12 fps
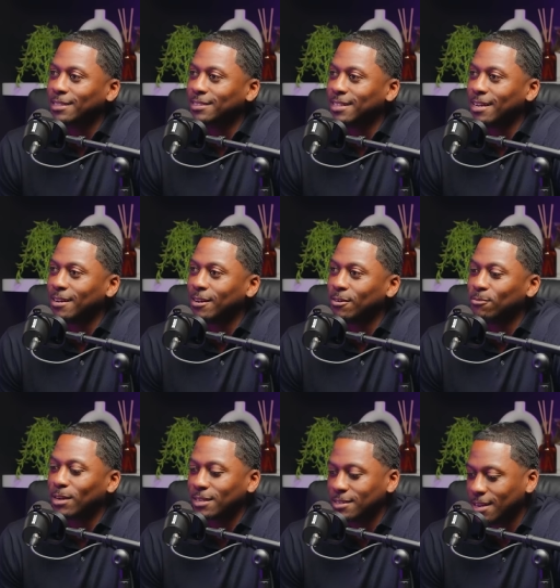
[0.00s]
that
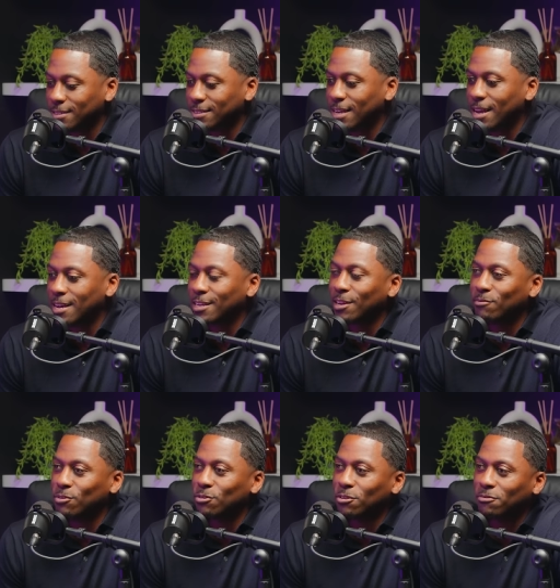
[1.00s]
and give
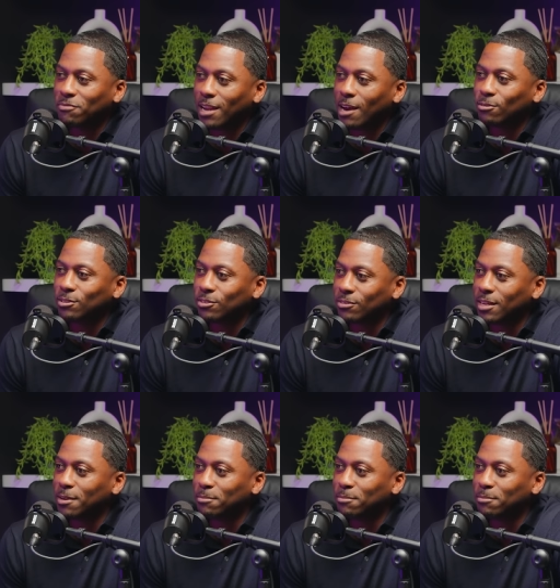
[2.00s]
you your flowers on that,